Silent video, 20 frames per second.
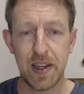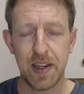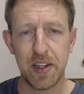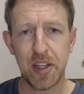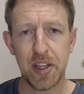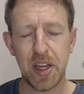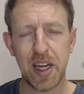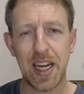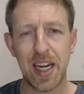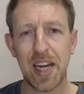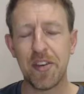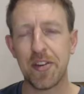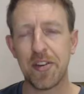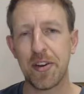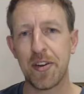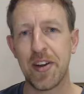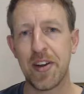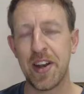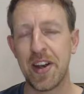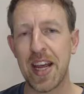You can
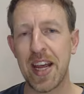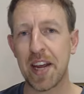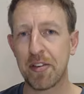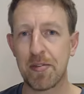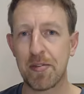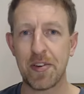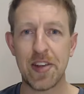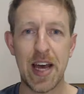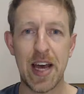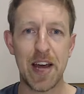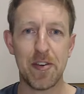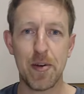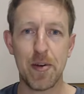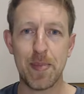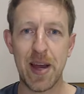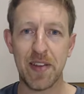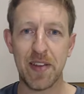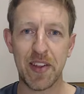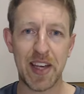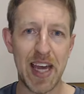enter in extra data
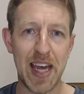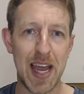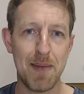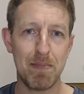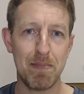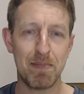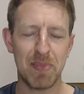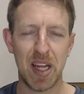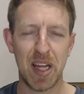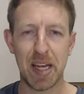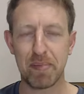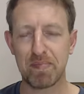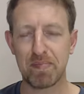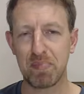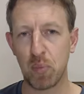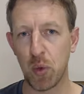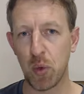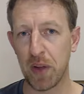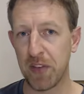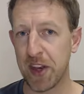about the game, like
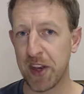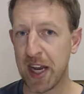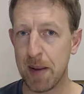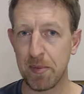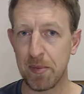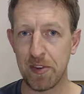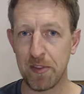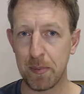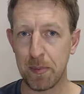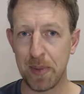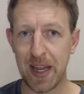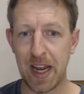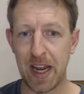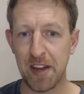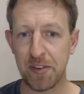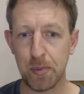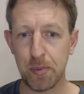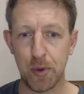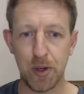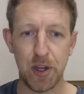what the names of the
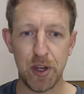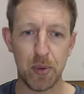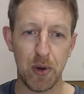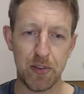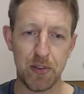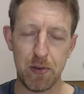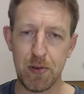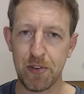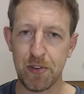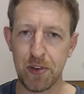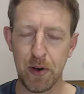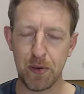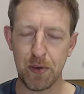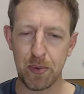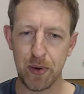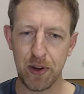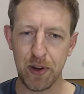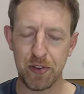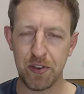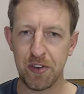players were, what the result
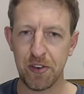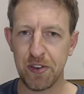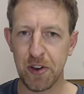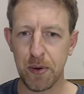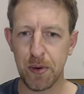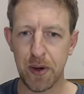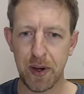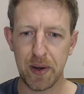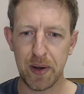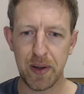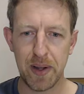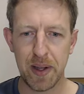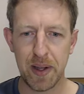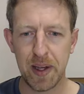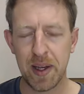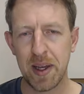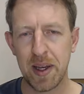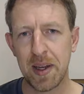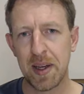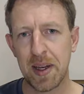was, and so on.
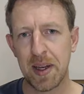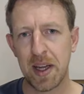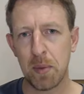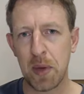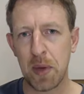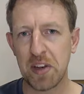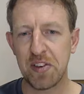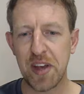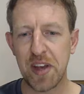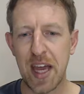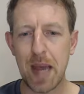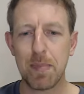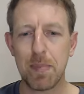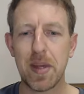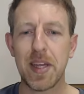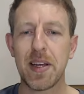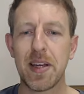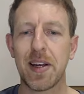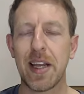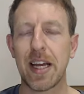And once you're
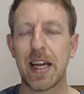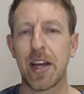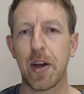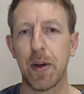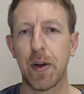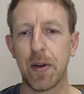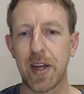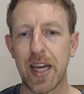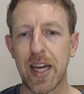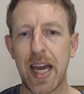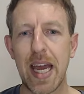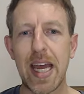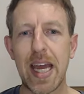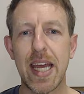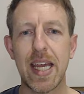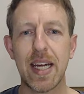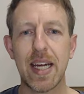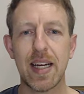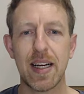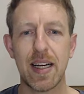happy, click
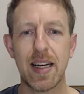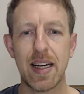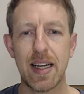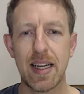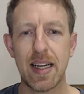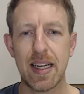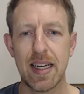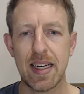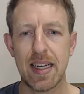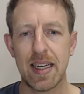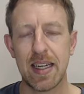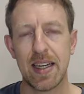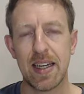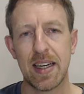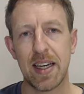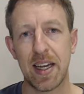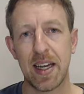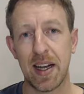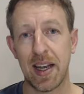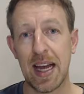OK.
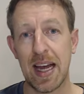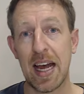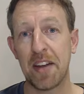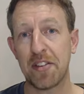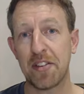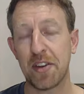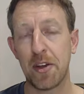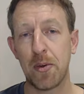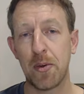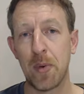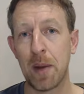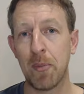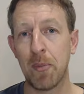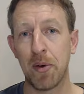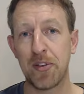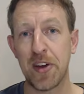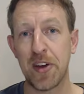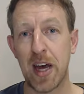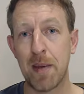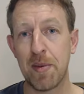It'll ask you one more
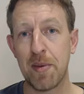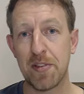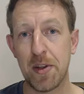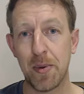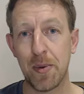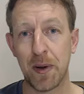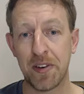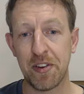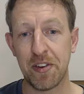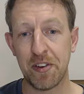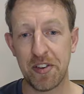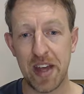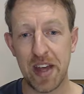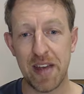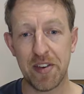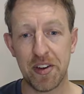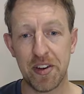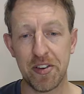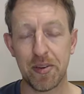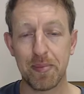time if you want to
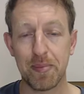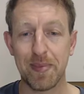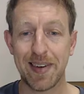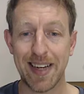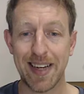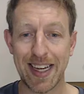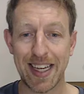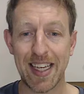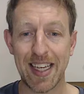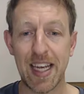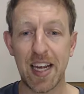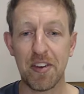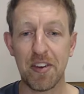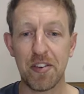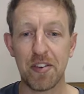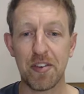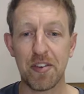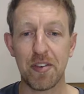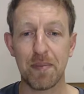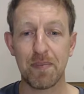save it. Click
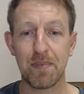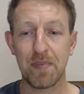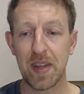Yes.